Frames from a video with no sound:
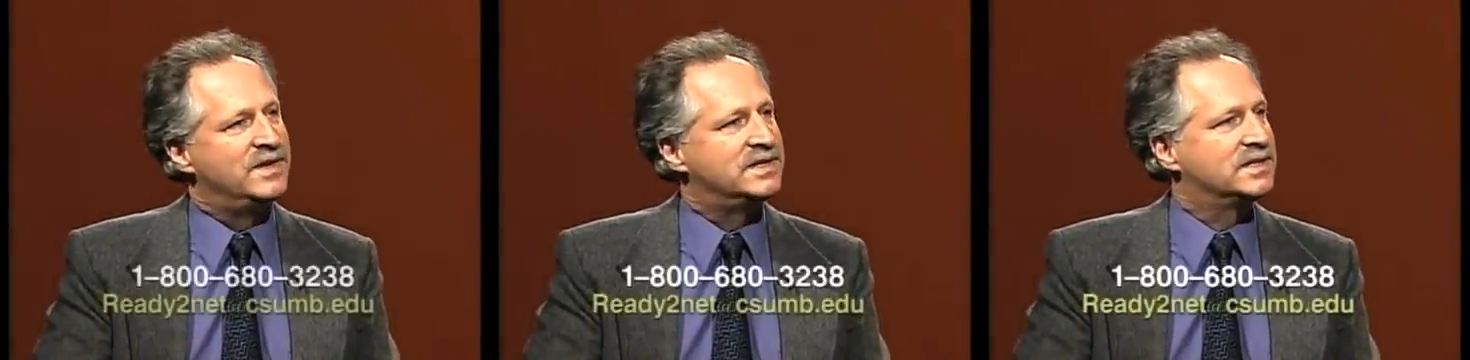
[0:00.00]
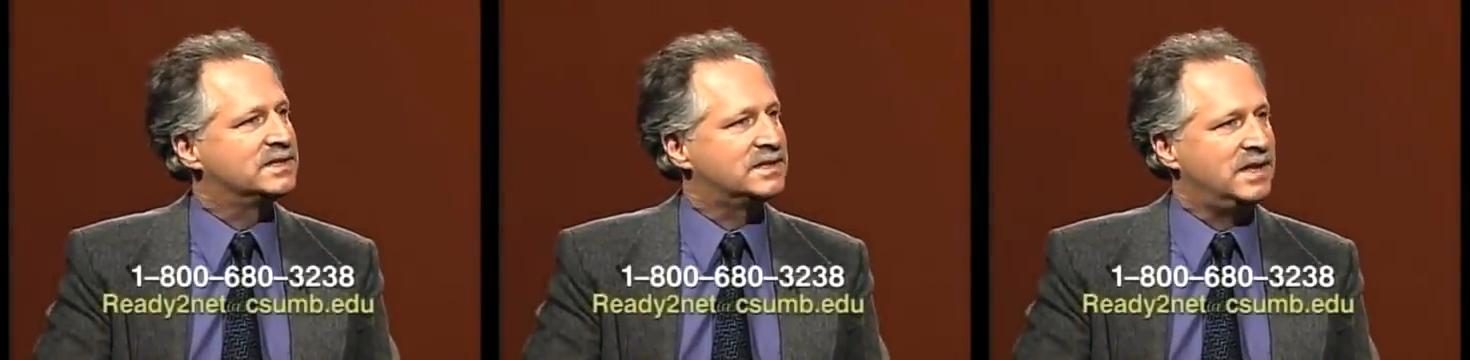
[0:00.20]

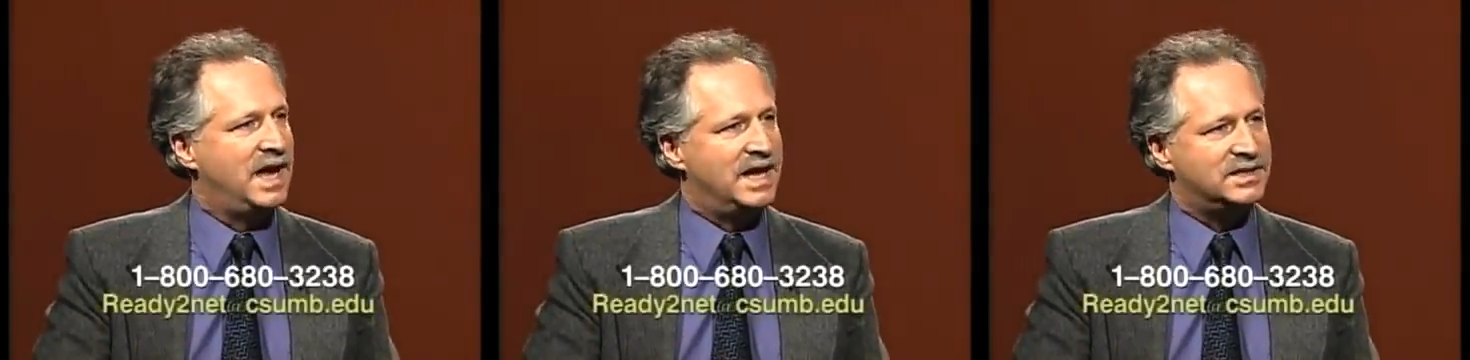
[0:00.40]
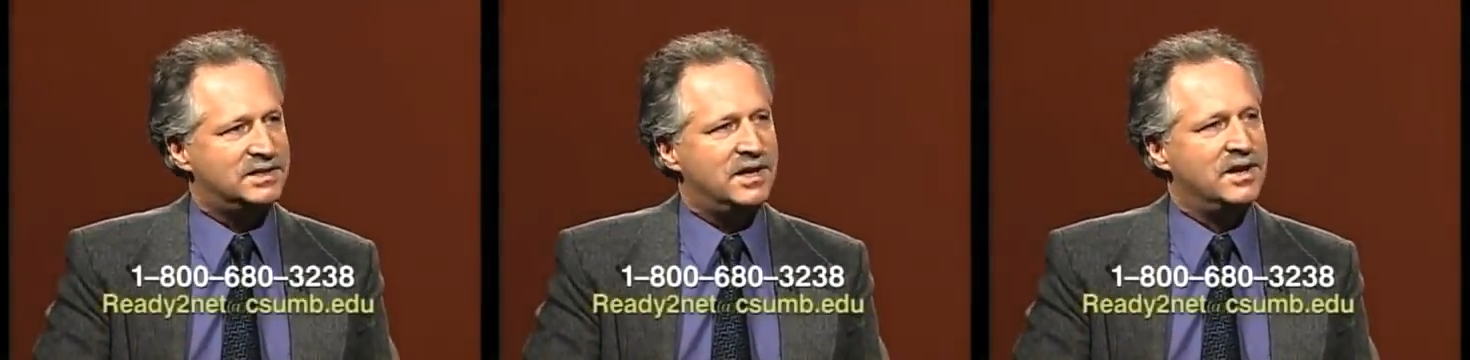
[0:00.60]
Physics
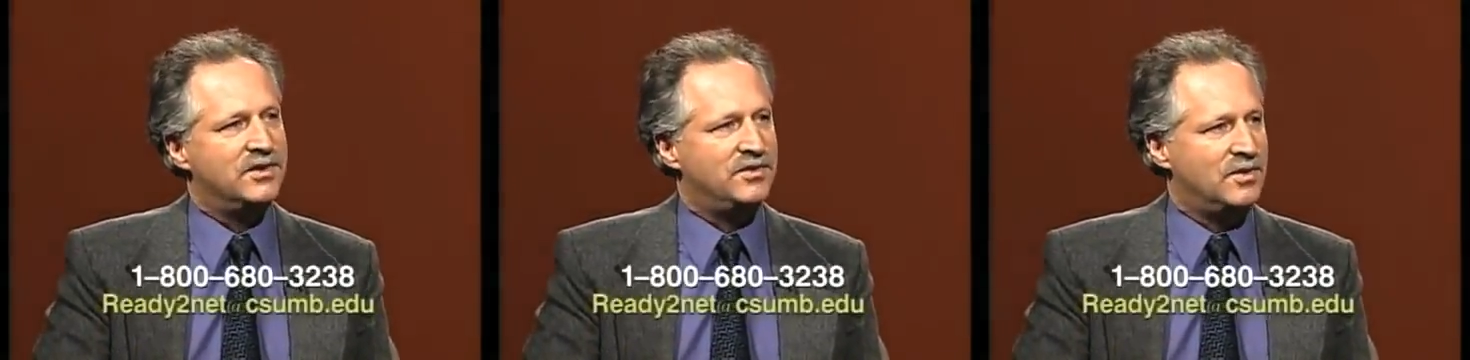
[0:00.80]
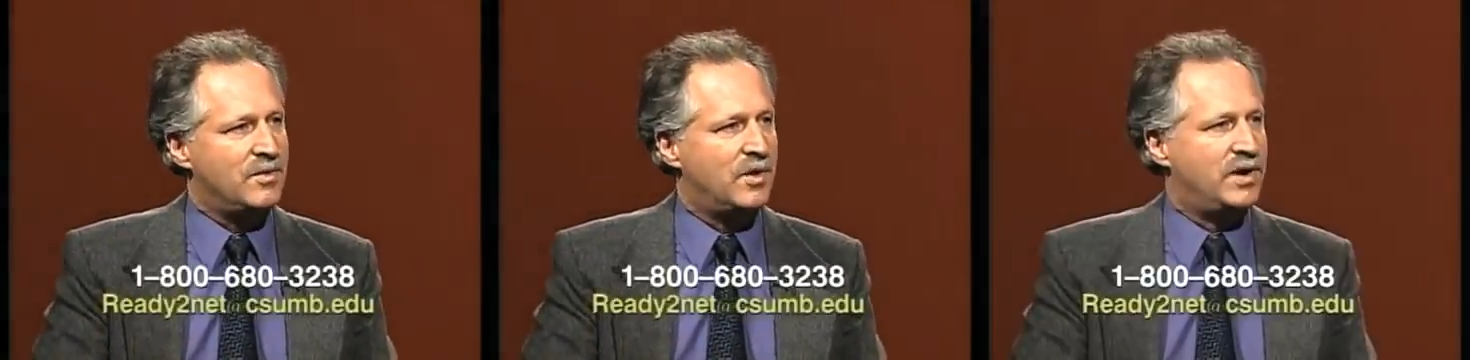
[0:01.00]
class studying
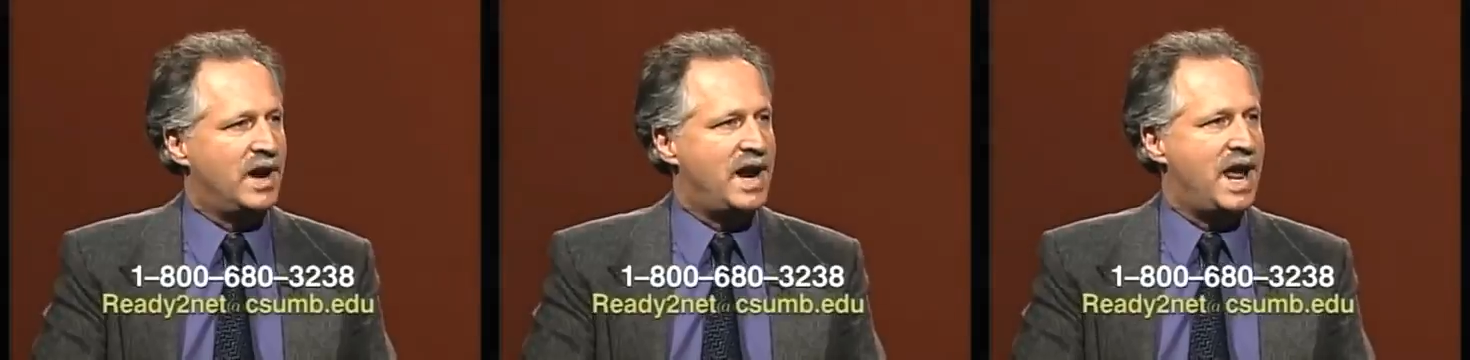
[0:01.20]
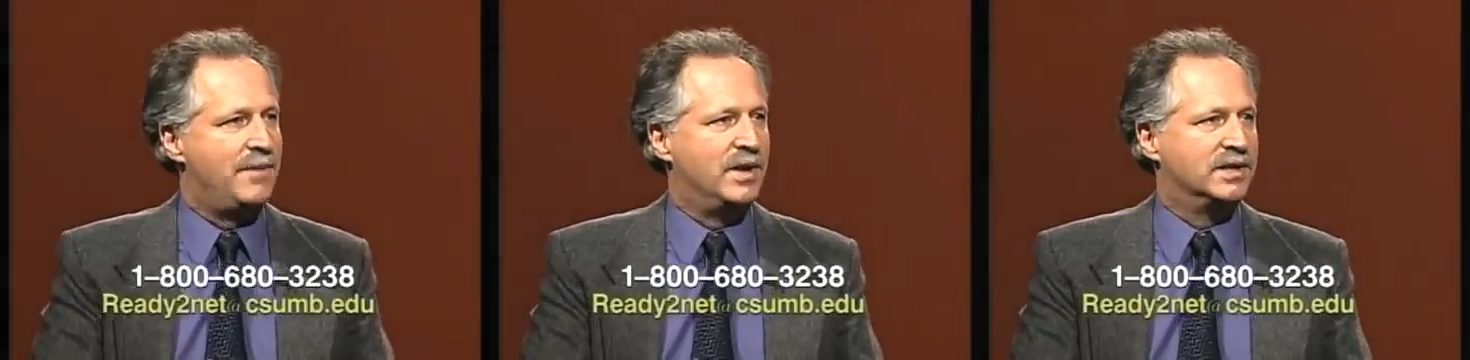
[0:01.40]

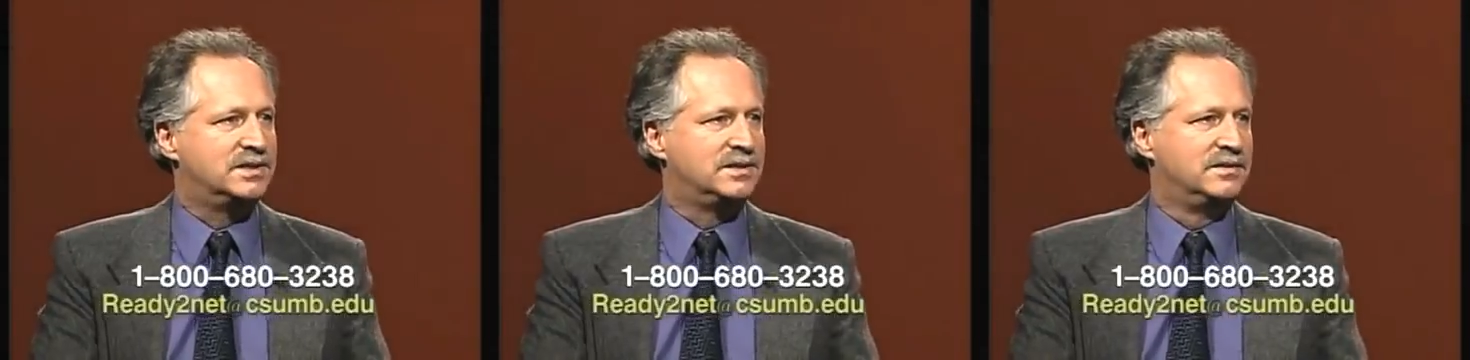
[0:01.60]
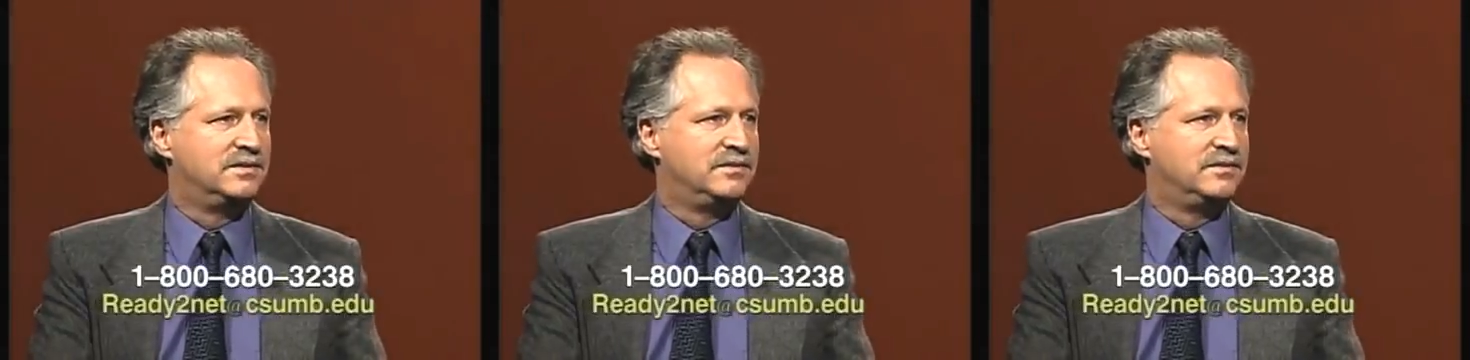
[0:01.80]
thermodynamics.